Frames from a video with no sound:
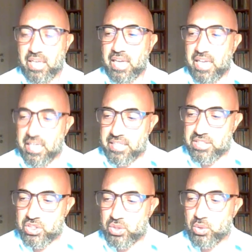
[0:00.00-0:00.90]

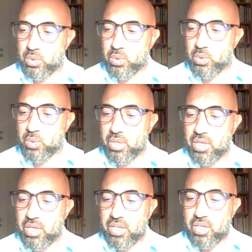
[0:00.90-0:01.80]
is to
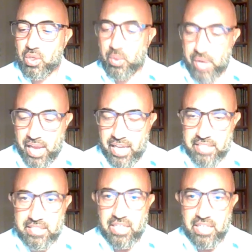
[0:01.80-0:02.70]

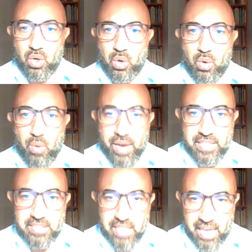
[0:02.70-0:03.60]
create
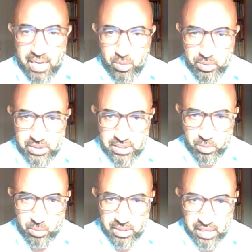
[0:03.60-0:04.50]
greater equity
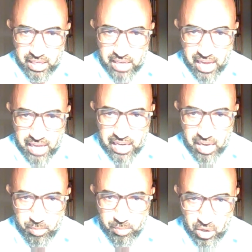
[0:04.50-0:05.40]
within and
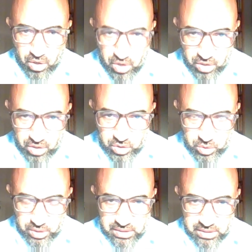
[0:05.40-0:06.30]
among
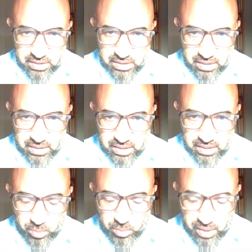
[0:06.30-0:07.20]
countries
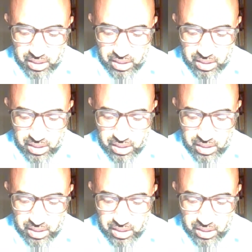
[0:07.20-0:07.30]
when it